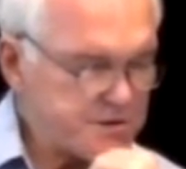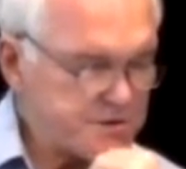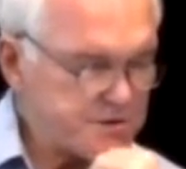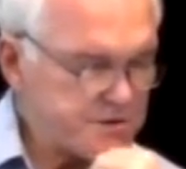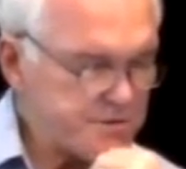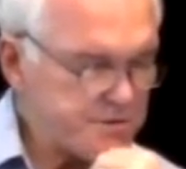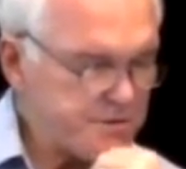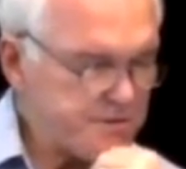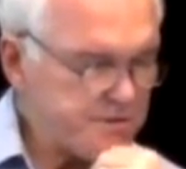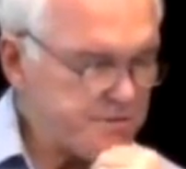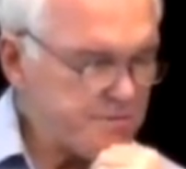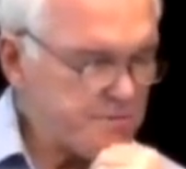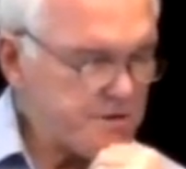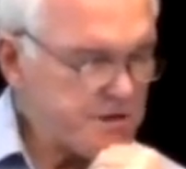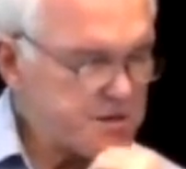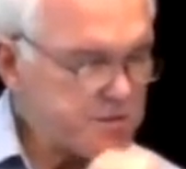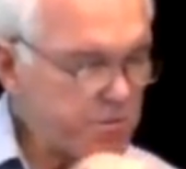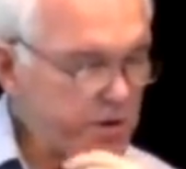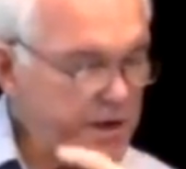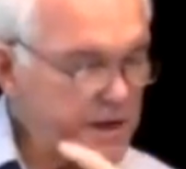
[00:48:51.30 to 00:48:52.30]
the issues that are
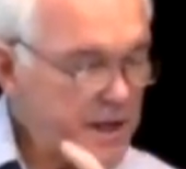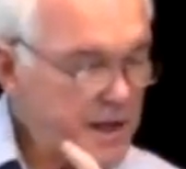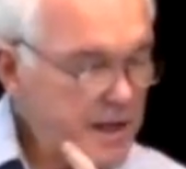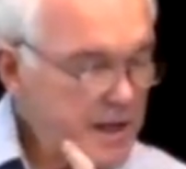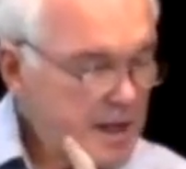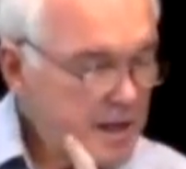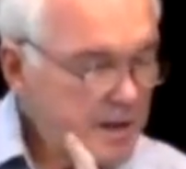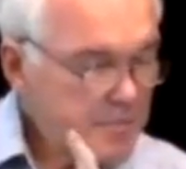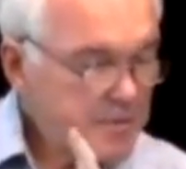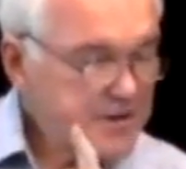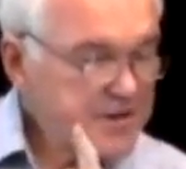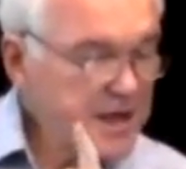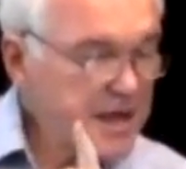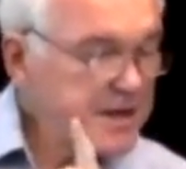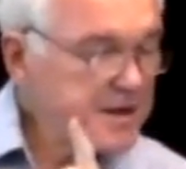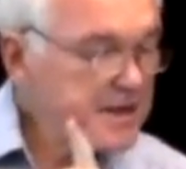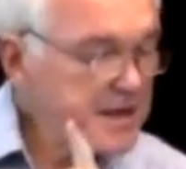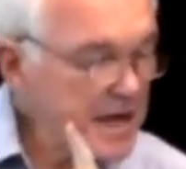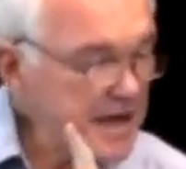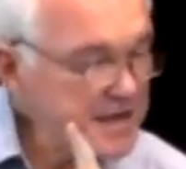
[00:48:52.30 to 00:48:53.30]
in each one. But
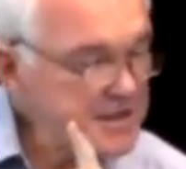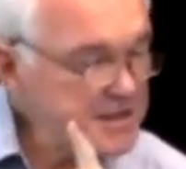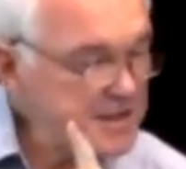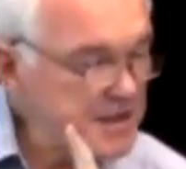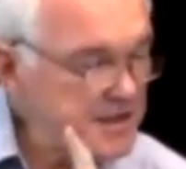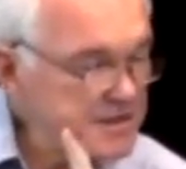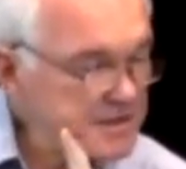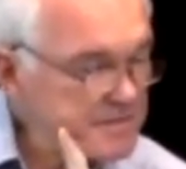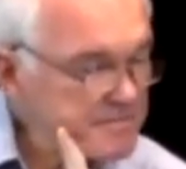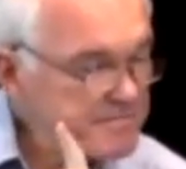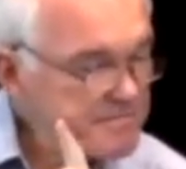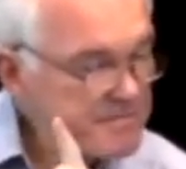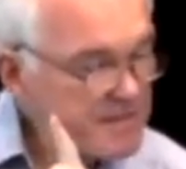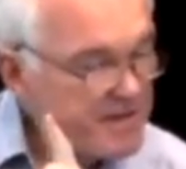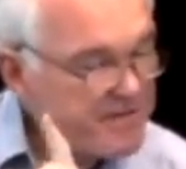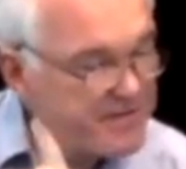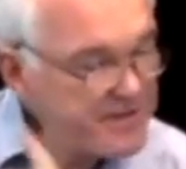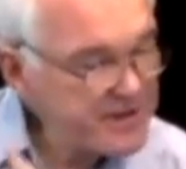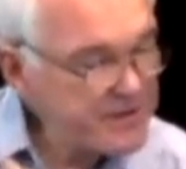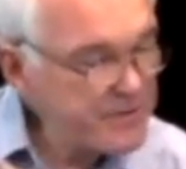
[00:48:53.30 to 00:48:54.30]
then, catch this.
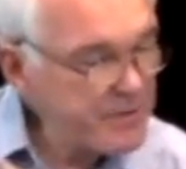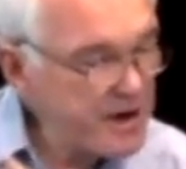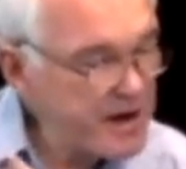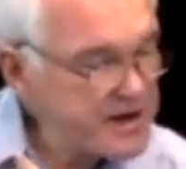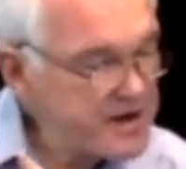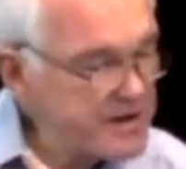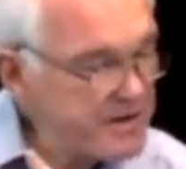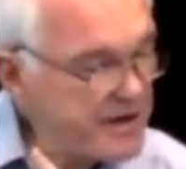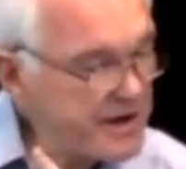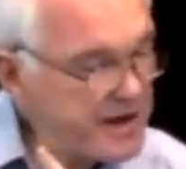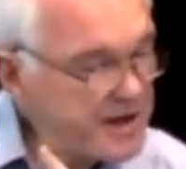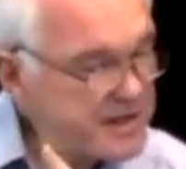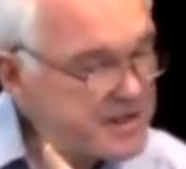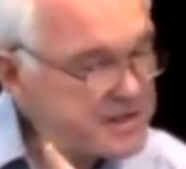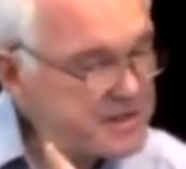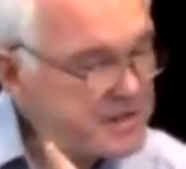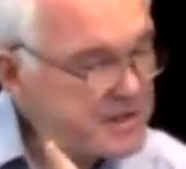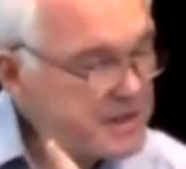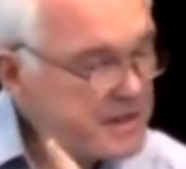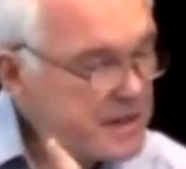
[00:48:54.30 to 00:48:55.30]
The 5th
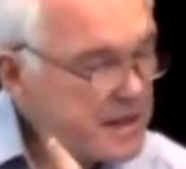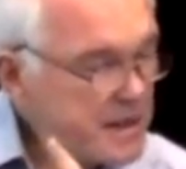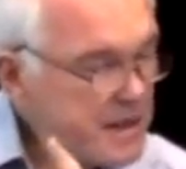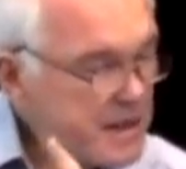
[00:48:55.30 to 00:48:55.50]
criteria is,